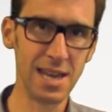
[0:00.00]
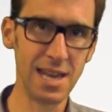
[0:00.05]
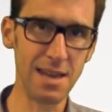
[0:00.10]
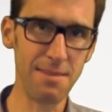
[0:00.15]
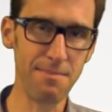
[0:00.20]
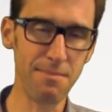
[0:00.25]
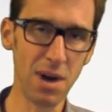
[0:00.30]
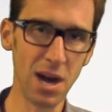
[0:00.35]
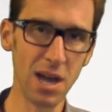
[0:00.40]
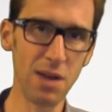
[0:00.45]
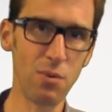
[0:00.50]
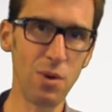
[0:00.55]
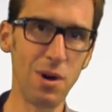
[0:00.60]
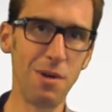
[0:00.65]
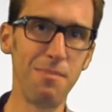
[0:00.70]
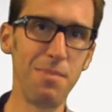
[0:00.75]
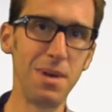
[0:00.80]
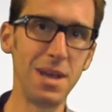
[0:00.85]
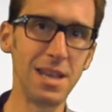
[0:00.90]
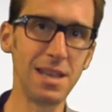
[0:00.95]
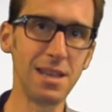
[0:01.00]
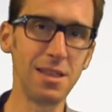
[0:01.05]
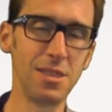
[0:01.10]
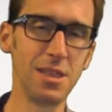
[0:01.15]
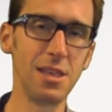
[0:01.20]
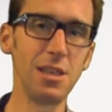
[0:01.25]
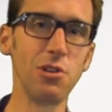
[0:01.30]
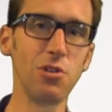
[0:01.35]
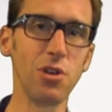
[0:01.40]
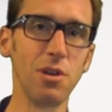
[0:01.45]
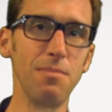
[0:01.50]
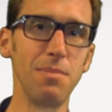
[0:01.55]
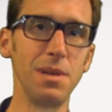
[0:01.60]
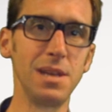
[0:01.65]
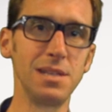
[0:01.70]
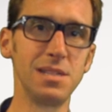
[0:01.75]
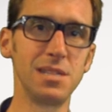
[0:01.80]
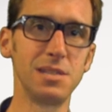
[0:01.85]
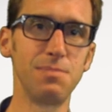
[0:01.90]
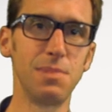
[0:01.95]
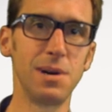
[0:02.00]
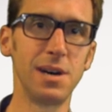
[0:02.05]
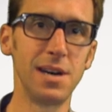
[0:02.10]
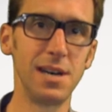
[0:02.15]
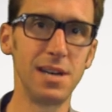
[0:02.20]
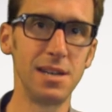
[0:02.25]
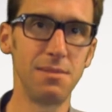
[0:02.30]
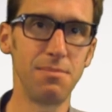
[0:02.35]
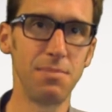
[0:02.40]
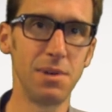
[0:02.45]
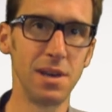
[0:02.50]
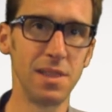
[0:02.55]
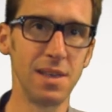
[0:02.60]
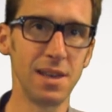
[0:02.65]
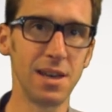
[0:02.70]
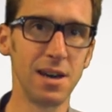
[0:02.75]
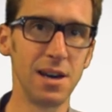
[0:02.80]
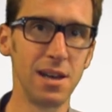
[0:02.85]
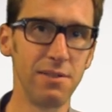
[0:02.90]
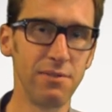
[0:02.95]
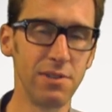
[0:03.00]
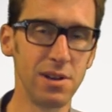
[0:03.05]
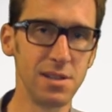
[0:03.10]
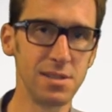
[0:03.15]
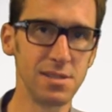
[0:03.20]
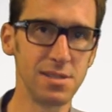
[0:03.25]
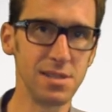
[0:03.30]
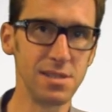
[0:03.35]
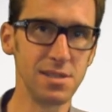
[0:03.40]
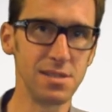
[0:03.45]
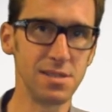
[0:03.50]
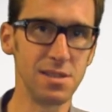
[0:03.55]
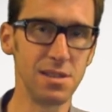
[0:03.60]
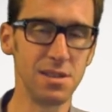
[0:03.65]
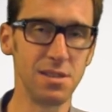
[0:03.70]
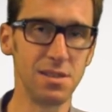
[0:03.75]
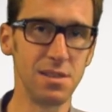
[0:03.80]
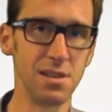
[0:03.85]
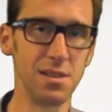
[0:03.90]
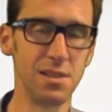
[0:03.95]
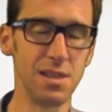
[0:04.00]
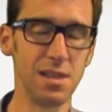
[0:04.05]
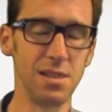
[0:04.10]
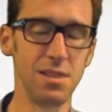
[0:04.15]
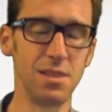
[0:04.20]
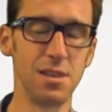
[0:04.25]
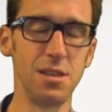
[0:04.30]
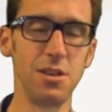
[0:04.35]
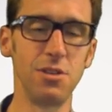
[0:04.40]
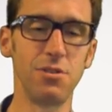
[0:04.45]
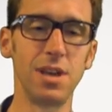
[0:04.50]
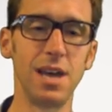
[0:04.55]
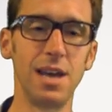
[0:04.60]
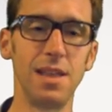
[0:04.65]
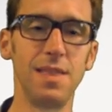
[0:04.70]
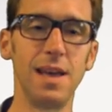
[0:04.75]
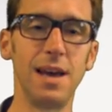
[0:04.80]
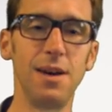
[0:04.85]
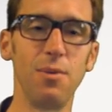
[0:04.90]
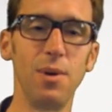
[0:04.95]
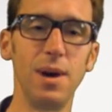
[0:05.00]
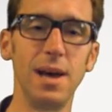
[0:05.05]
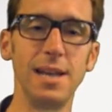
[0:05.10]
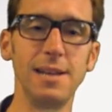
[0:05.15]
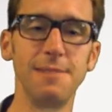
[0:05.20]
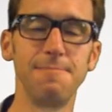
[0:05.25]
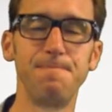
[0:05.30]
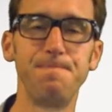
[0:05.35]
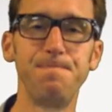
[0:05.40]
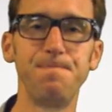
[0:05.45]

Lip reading: It might well be that you can be inspired by the kind of answers that you get that way.